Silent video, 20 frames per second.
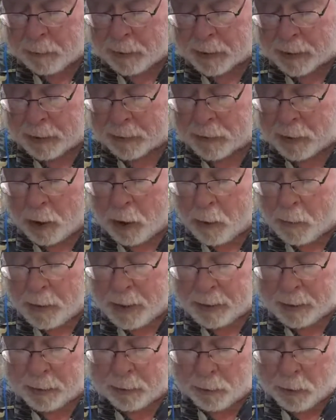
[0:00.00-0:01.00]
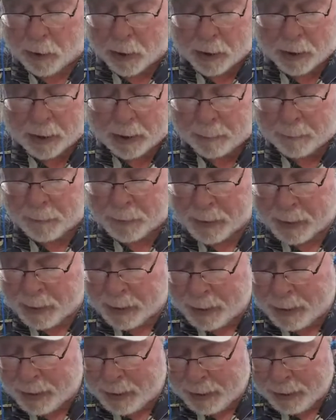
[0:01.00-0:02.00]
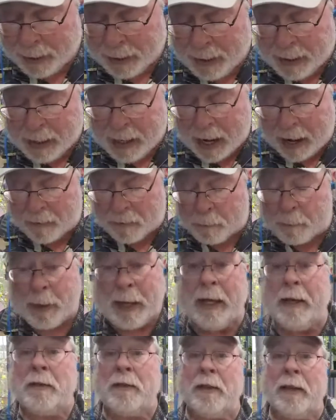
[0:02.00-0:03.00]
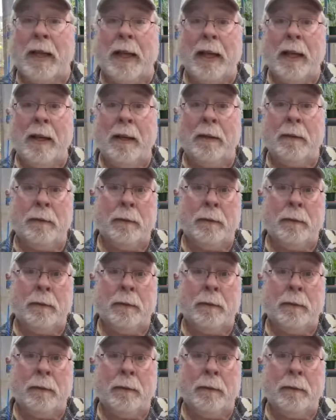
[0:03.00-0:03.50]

with us. Oh, and Laura, EFPC.